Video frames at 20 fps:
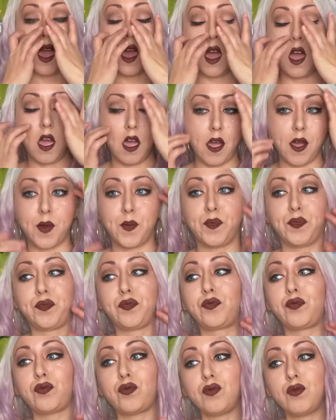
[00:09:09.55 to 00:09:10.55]

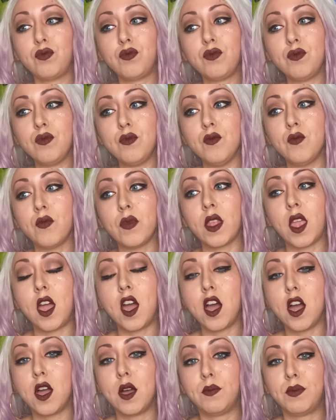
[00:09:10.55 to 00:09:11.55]

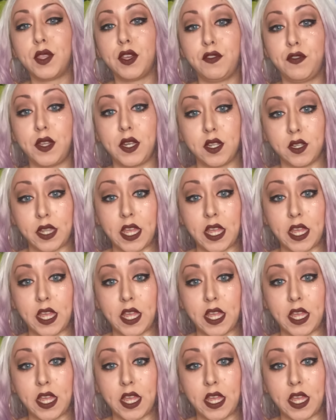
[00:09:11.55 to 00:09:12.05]
The video,